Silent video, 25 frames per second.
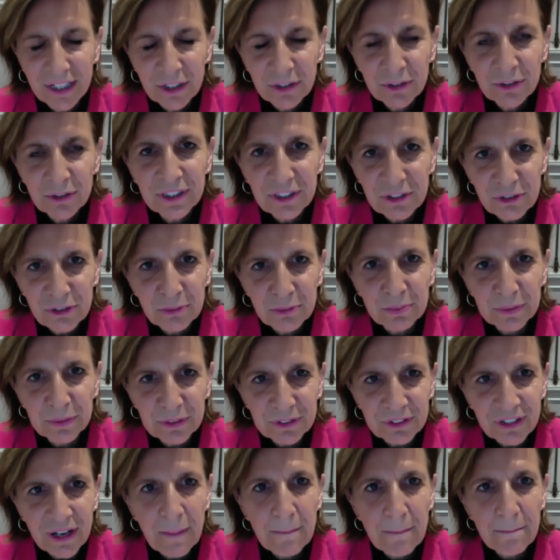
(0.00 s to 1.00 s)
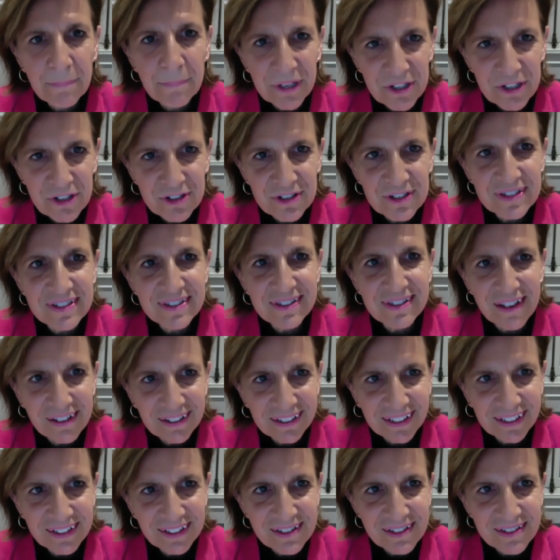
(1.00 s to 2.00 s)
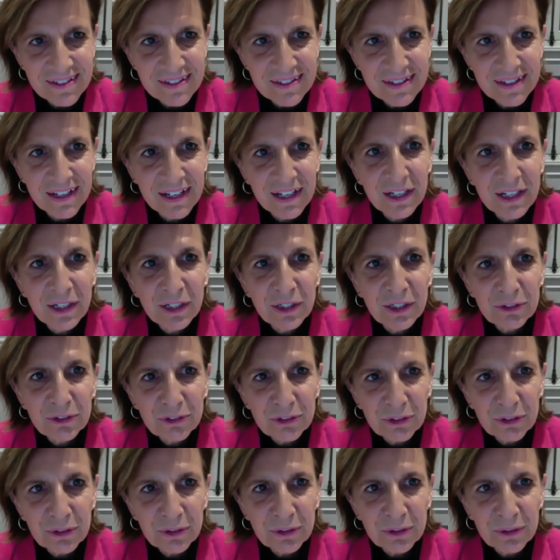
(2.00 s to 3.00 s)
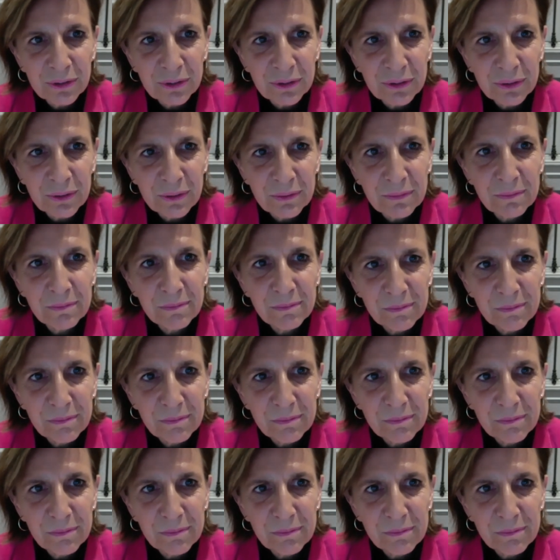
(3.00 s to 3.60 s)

you need to put ambitious targets to